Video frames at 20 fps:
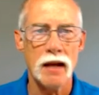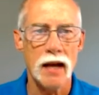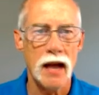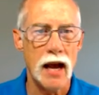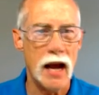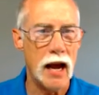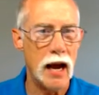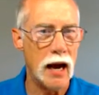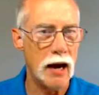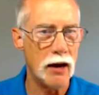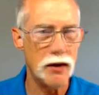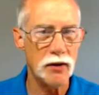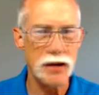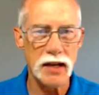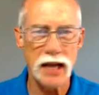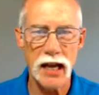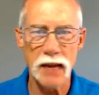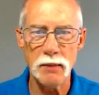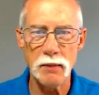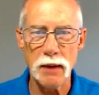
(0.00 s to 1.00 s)
How he
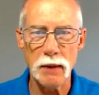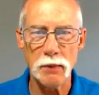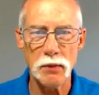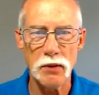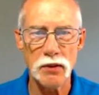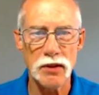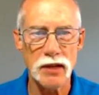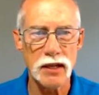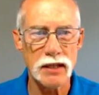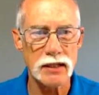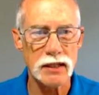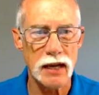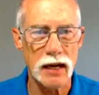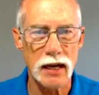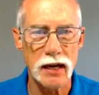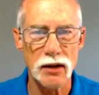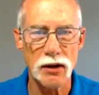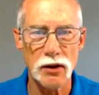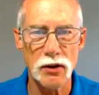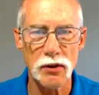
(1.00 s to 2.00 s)
came up with this, I
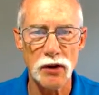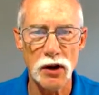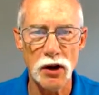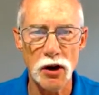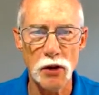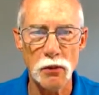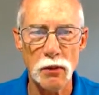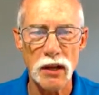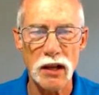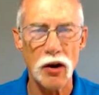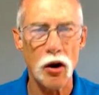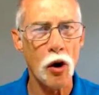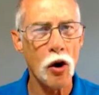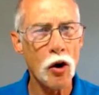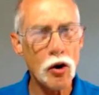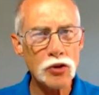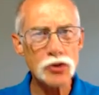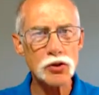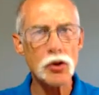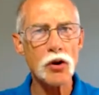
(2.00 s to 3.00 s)
don't know, but it
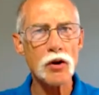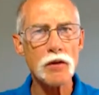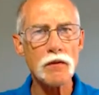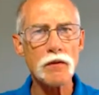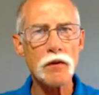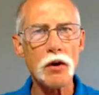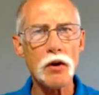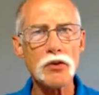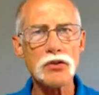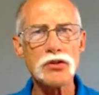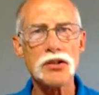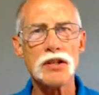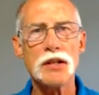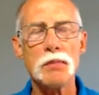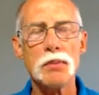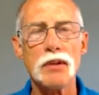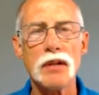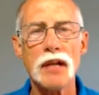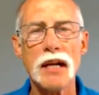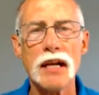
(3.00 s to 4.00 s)
all sort of falls into
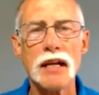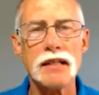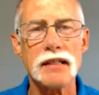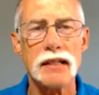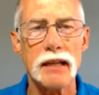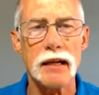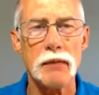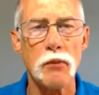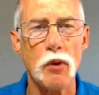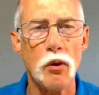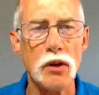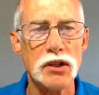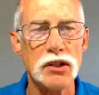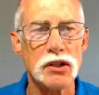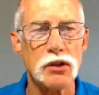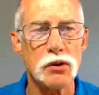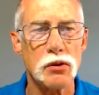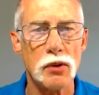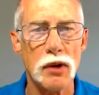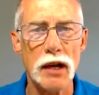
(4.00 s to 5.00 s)
place, and I'm always
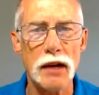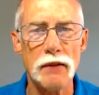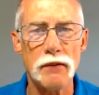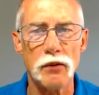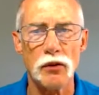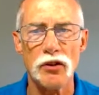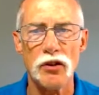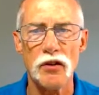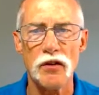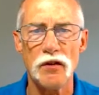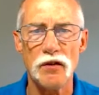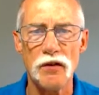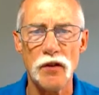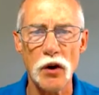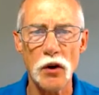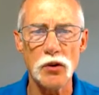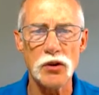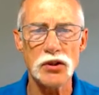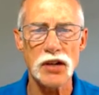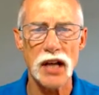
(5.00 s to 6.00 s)
grateful to
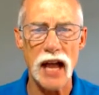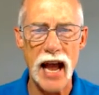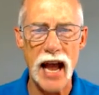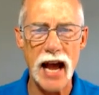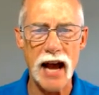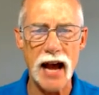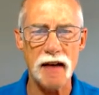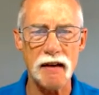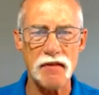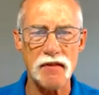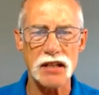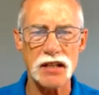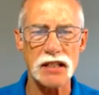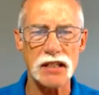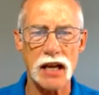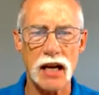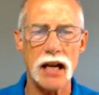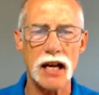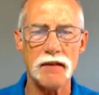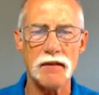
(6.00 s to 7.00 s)
folks that have this
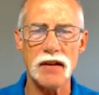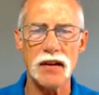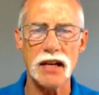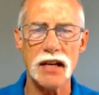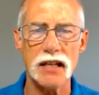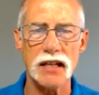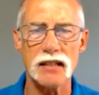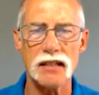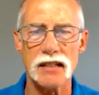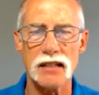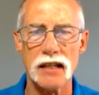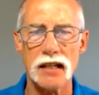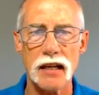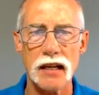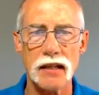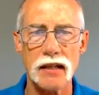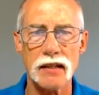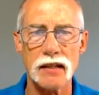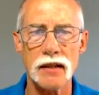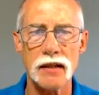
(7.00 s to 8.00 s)
kind of
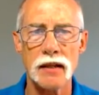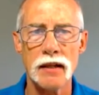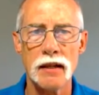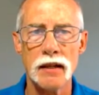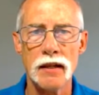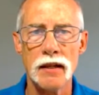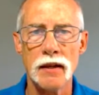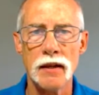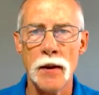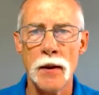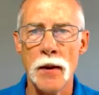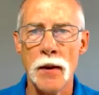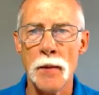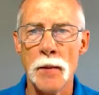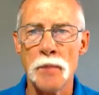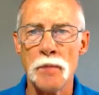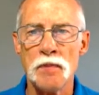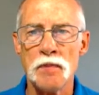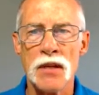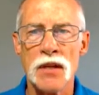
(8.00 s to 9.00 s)
insight.
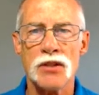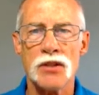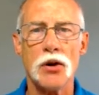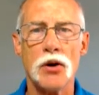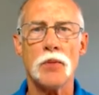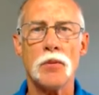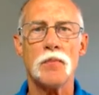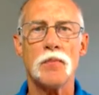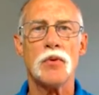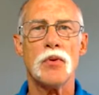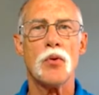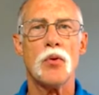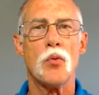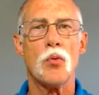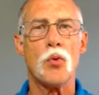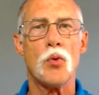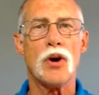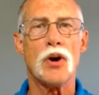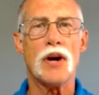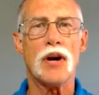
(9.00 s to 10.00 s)
So
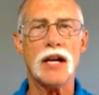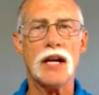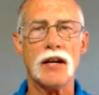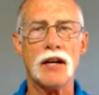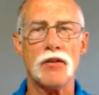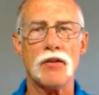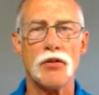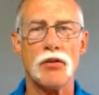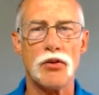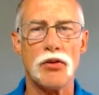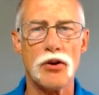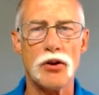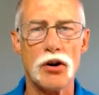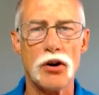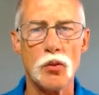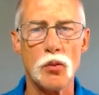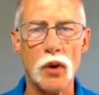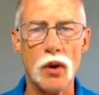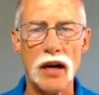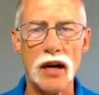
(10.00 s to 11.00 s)
we're here,
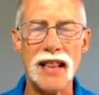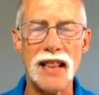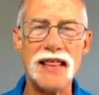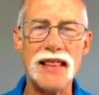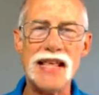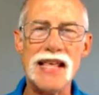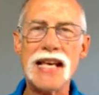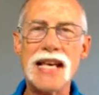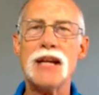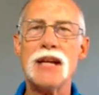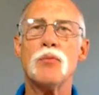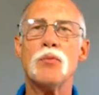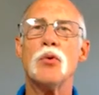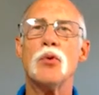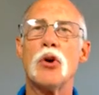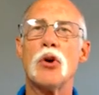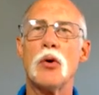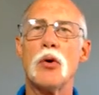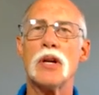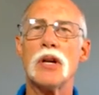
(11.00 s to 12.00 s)
third one, and then we'll
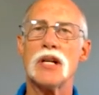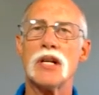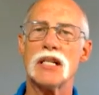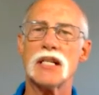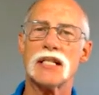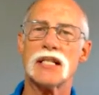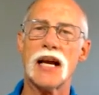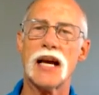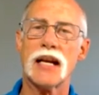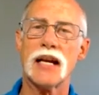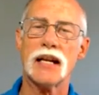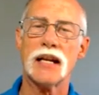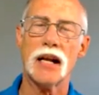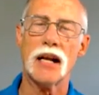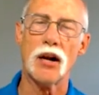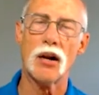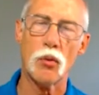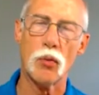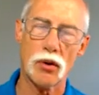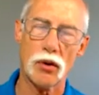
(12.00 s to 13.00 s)
go into the second, and
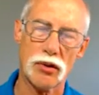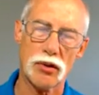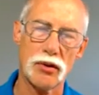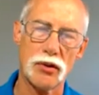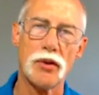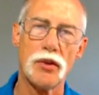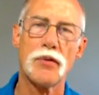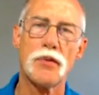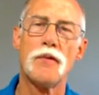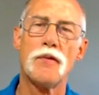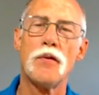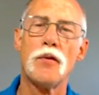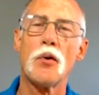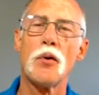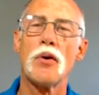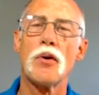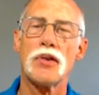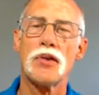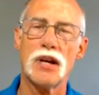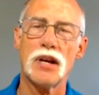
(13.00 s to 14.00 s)
I'll work through the
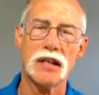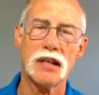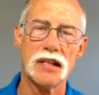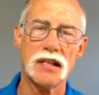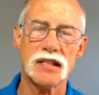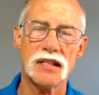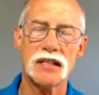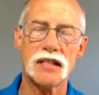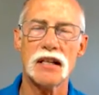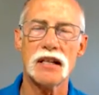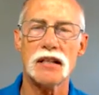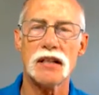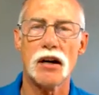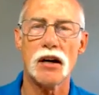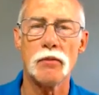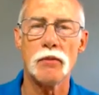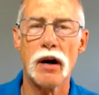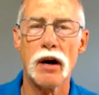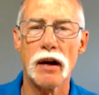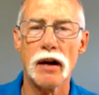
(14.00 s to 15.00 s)
fourth and the sixth
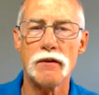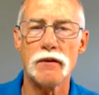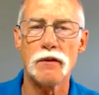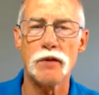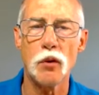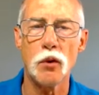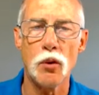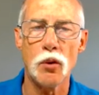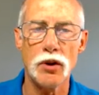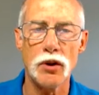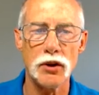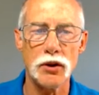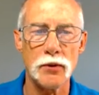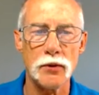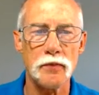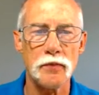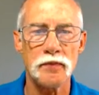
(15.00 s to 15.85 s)
harmonic for you.